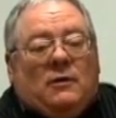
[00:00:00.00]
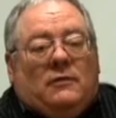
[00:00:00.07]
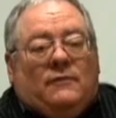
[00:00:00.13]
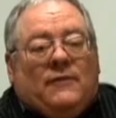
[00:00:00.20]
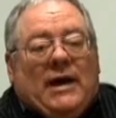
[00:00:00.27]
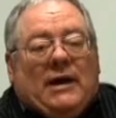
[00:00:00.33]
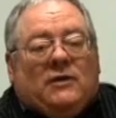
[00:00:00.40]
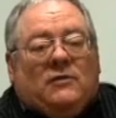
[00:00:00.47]
in the
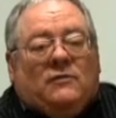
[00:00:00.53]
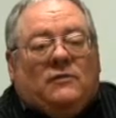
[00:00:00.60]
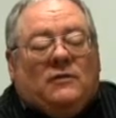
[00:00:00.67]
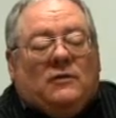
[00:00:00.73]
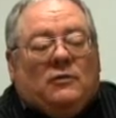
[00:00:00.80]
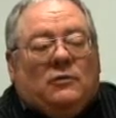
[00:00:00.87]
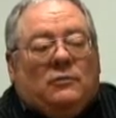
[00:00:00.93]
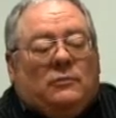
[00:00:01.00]

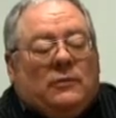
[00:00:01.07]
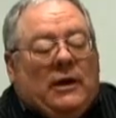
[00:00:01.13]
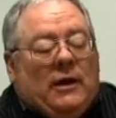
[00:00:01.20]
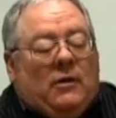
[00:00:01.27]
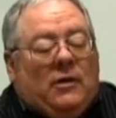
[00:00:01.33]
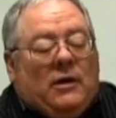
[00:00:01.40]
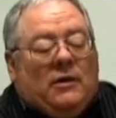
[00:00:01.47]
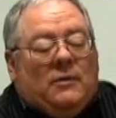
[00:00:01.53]
VacuSeal
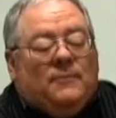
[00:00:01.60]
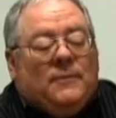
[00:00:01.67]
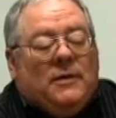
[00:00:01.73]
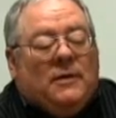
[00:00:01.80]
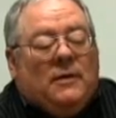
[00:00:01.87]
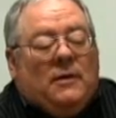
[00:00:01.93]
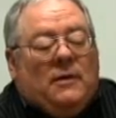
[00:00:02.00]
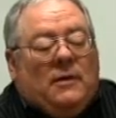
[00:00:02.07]
area,
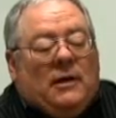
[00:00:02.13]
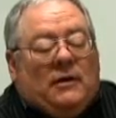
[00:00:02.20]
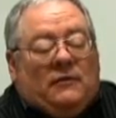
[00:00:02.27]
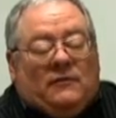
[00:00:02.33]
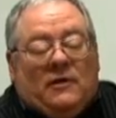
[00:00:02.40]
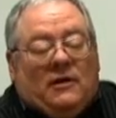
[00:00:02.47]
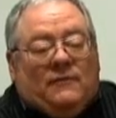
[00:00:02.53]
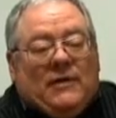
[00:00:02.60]
and
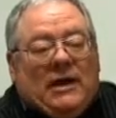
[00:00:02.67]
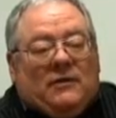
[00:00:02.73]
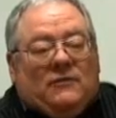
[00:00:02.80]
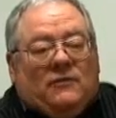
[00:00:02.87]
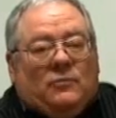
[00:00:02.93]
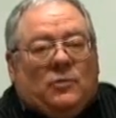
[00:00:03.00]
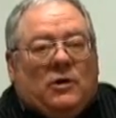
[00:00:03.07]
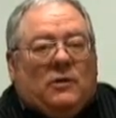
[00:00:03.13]
it's not a
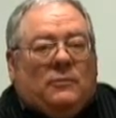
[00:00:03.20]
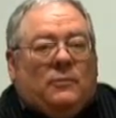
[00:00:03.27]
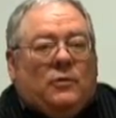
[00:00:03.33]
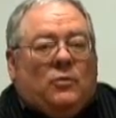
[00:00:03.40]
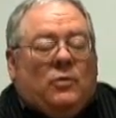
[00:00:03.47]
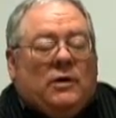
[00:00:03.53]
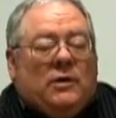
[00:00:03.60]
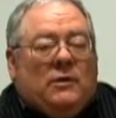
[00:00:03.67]
VacuSeal product,
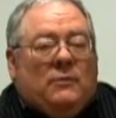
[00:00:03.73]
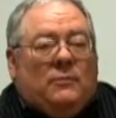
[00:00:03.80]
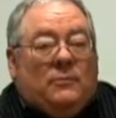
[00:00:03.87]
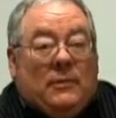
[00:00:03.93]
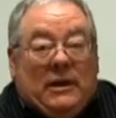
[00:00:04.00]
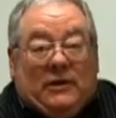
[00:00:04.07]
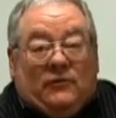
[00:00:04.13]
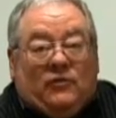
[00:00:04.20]
but we
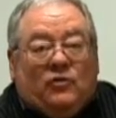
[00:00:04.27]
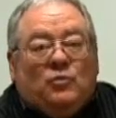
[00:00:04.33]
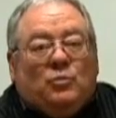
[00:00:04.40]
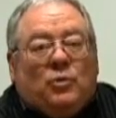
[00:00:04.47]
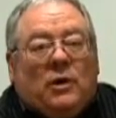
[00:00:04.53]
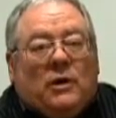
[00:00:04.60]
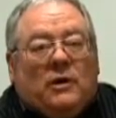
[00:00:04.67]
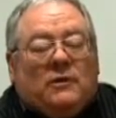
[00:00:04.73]
make a
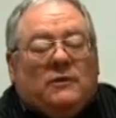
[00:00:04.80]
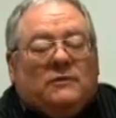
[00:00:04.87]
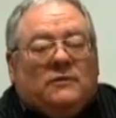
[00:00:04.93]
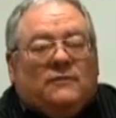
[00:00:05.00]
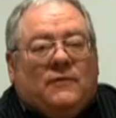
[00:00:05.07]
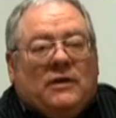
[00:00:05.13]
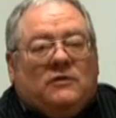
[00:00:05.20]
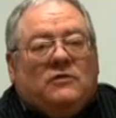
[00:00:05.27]
soup product. It's
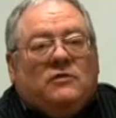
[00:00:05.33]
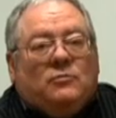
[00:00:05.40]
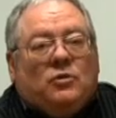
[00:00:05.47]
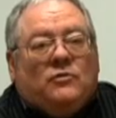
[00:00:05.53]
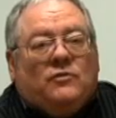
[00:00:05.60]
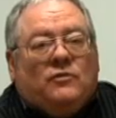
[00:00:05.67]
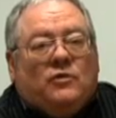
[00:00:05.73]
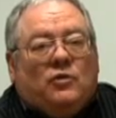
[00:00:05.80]
a
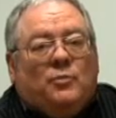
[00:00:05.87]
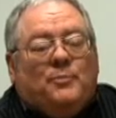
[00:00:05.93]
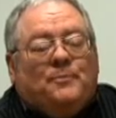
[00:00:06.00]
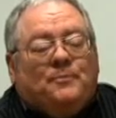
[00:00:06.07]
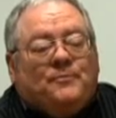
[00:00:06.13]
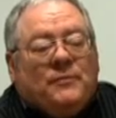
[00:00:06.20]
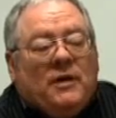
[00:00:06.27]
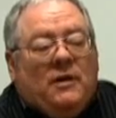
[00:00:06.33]
vegetable soup.
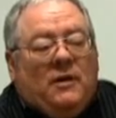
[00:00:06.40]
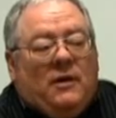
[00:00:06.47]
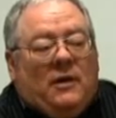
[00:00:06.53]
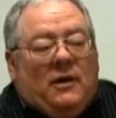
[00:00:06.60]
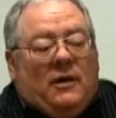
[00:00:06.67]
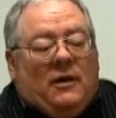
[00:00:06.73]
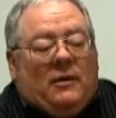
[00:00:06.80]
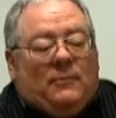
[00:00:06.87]

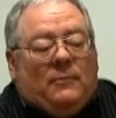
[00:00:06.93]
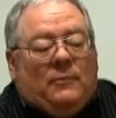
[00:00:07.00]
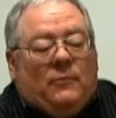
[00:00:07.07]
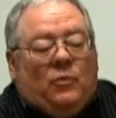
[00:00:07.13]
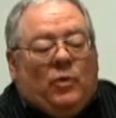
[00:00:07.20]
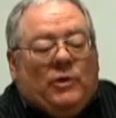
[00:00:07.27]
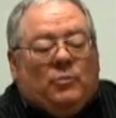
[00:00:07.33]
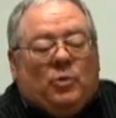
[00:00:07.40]

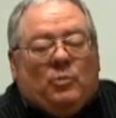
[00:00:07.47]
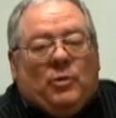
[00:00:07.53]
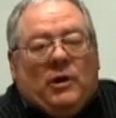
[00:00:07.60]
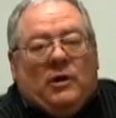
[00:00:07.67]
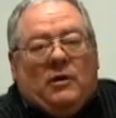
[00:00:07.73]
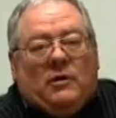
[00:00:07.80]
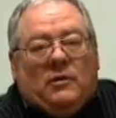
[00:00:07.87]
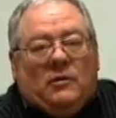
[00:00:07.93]
We
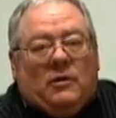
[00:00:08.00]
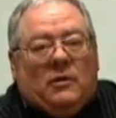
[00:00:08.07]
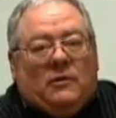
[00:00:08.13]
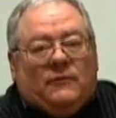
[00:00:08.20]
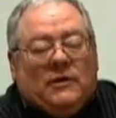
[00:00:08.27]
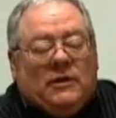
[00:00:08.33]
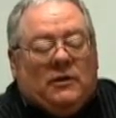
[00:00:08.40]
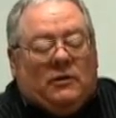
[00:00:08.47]
prepare all
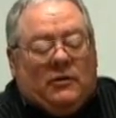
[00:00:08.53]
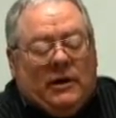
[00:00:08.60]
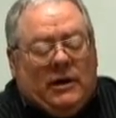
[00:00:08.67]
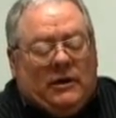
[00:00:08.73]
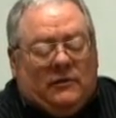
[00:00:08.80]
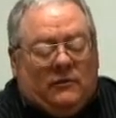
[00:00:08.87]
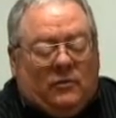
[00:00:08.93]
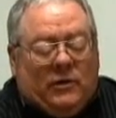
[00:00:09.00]
of the
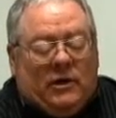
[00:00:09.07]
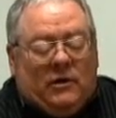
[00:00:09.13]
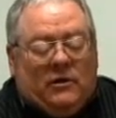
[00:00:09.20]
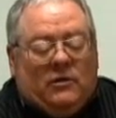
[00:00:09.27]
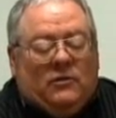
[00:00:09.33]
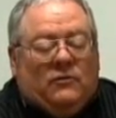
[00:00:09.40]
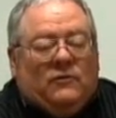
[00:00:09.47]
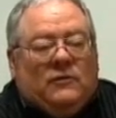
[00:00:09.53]
ingredients. We are
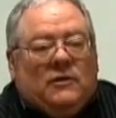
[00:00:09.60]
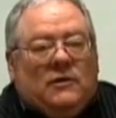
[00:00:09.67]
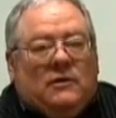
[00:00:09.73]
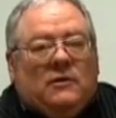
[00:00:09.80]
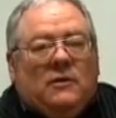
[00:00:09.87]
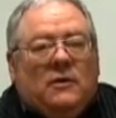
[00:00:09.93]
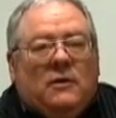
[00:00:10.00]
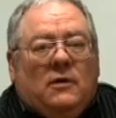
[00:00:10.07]

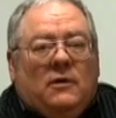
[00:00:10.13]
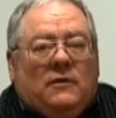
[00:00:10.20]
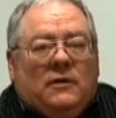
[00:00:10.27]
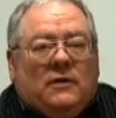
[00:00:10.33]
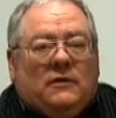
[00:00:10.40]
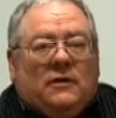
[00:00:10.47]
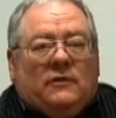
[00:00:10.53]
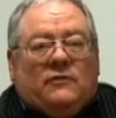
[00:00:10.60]
using
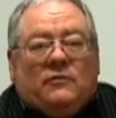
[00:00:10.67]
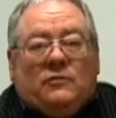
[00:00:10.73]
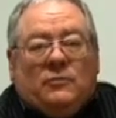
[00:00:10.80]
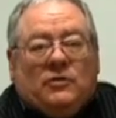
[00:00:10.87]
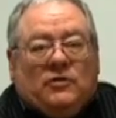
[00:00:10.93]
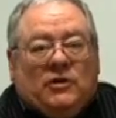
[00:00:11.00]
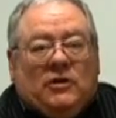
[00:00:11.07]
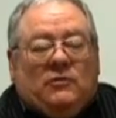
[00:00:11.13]
the industrial
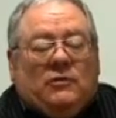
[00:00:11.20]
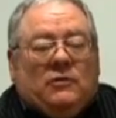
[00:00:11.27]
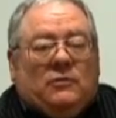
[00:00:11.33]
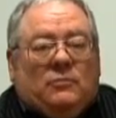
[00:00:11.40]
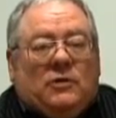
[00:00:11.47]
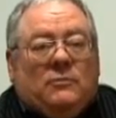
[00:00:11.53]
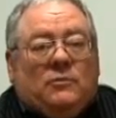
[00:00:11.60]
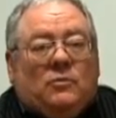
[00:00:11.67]
machinery
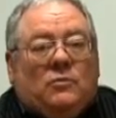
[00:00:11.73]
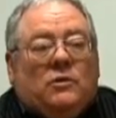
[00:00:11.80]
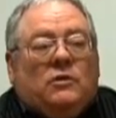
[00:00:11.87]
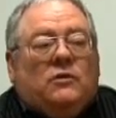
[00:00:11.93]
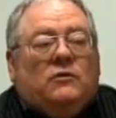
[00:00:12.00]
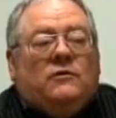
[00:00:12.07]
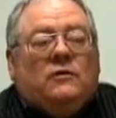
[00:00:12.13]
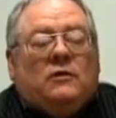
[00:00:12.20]
that people would
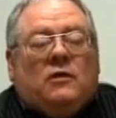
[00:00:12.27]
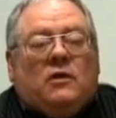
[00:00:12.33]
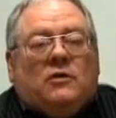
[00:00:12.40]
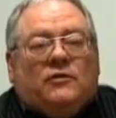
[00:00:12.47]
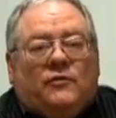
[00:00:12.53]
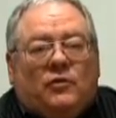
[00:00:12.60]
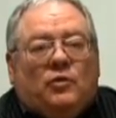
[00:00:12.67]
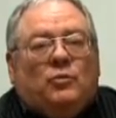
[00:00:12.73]
use in
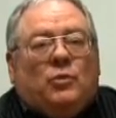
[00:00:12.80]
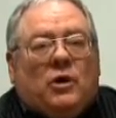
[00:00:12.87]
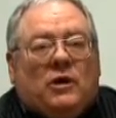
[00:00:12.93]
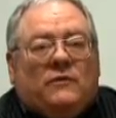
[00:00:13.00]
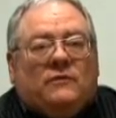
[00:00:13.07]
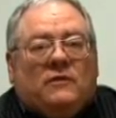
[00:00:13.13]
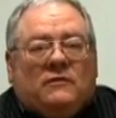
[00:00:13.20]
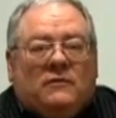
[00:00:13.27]
large food
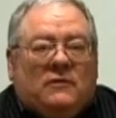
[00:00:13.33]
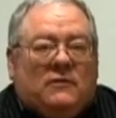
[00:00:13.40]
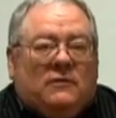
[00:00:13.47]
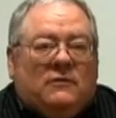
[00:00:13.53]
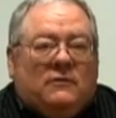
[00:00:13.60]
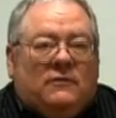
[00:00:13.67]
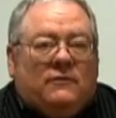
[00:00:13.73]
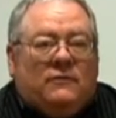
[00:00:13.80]

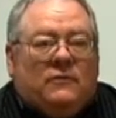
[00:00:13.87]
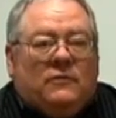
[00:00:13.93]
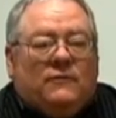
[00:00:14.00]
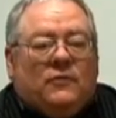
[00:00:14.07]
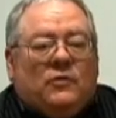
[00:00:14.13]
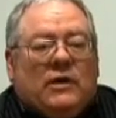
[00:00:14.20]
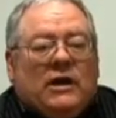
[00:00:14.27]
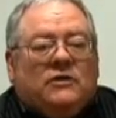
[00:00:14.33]
processing for the
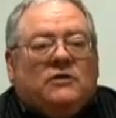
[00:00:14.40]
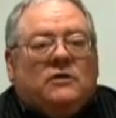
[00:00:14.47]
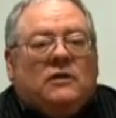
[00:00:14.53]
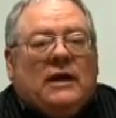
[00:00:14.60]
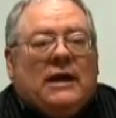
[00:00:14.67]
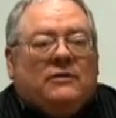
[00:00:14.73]
vocational